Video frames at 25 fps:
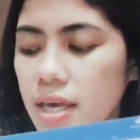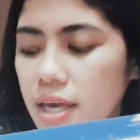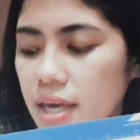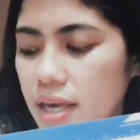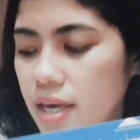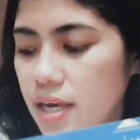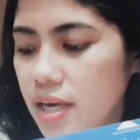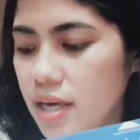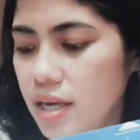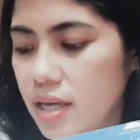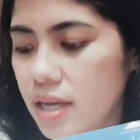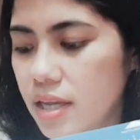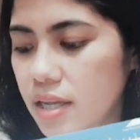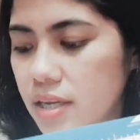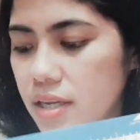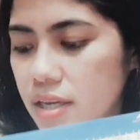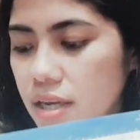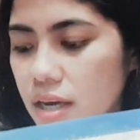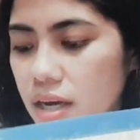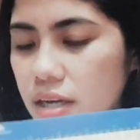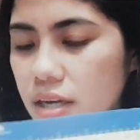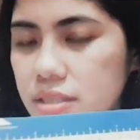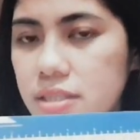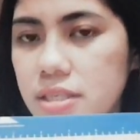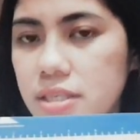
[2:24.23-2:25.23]
And
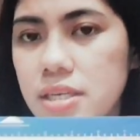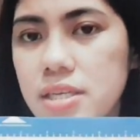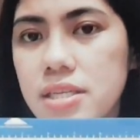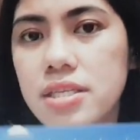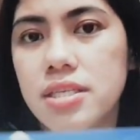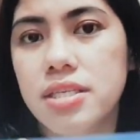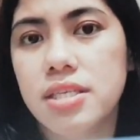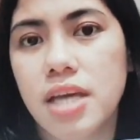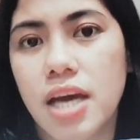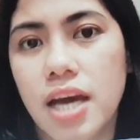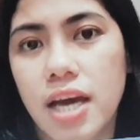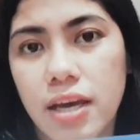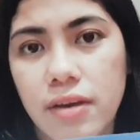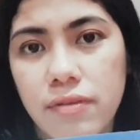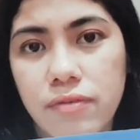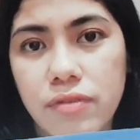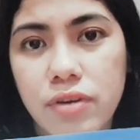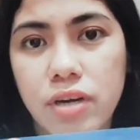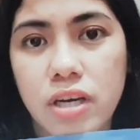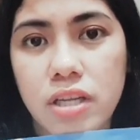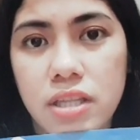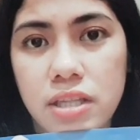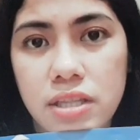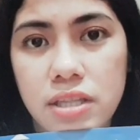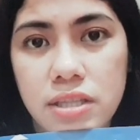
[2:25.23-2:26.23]
since I've
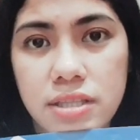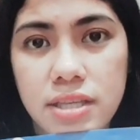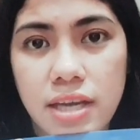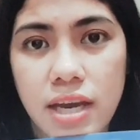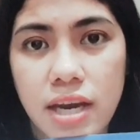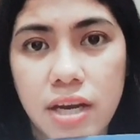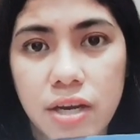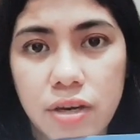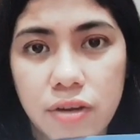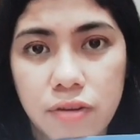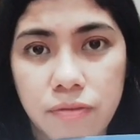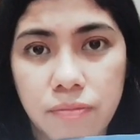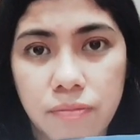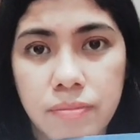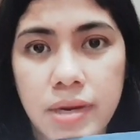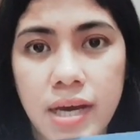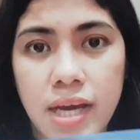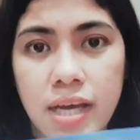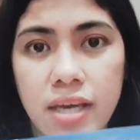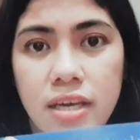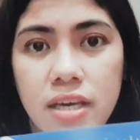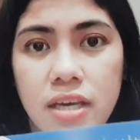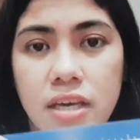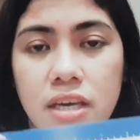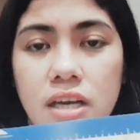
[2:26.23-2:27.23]
gotten tired of
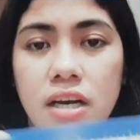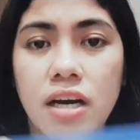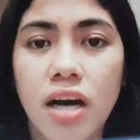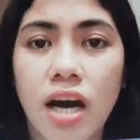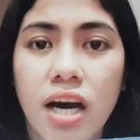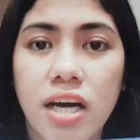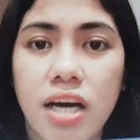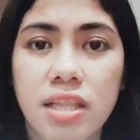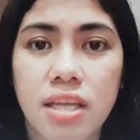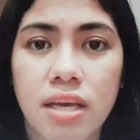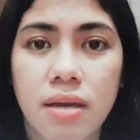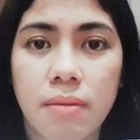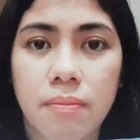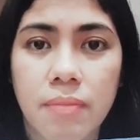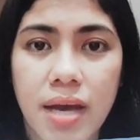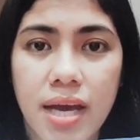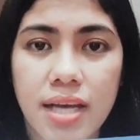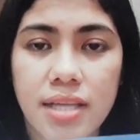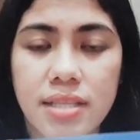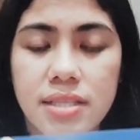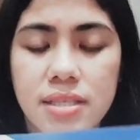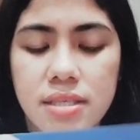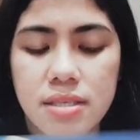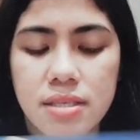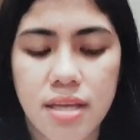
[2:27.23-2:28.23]
buying cutting
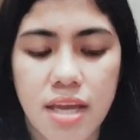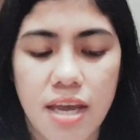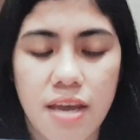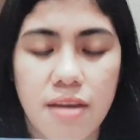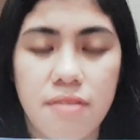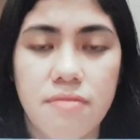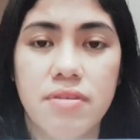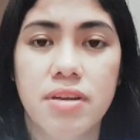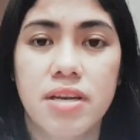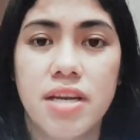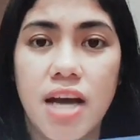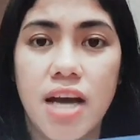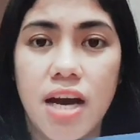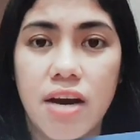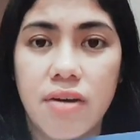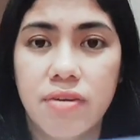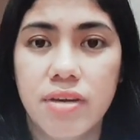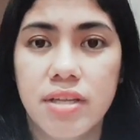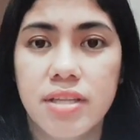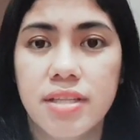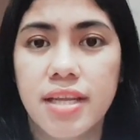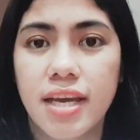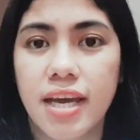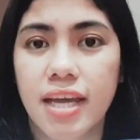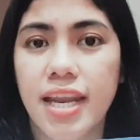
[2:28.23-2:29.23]
mats every now
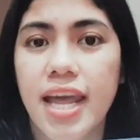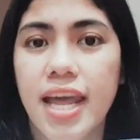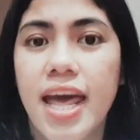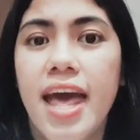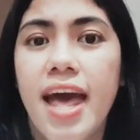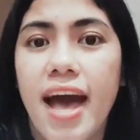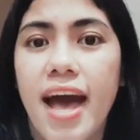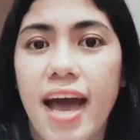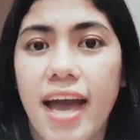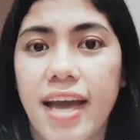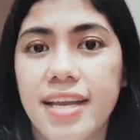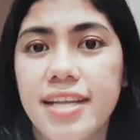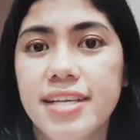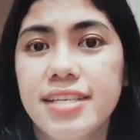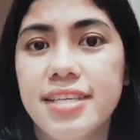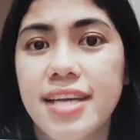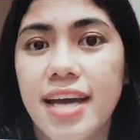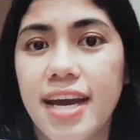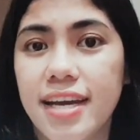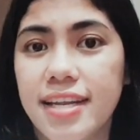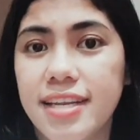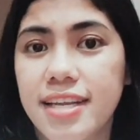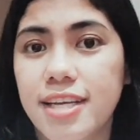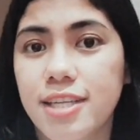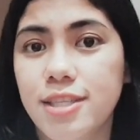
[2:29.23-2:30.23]
and then, I
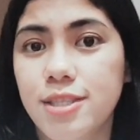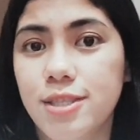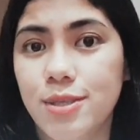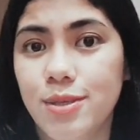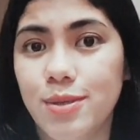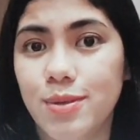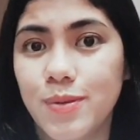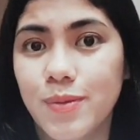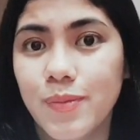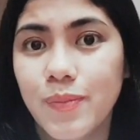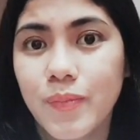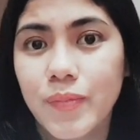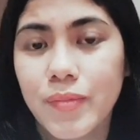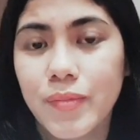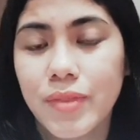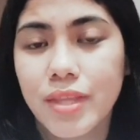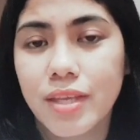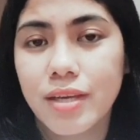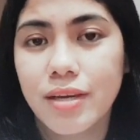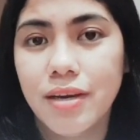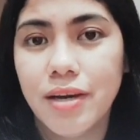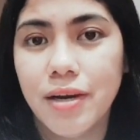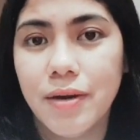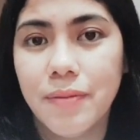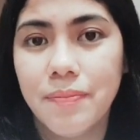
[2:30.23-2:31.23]
decided to
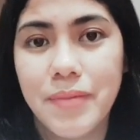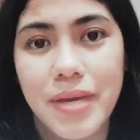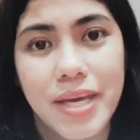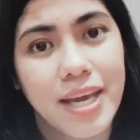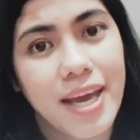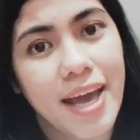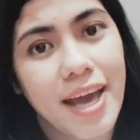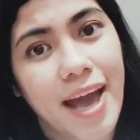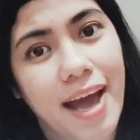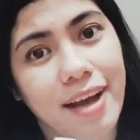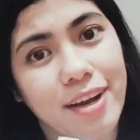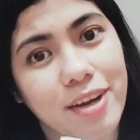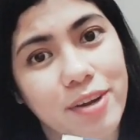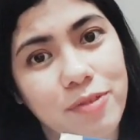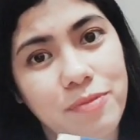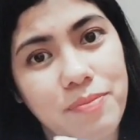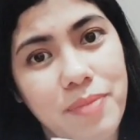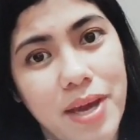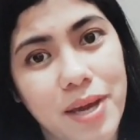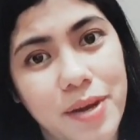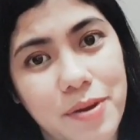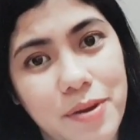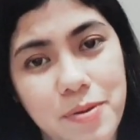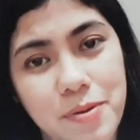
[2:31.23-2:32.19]
make a hack of my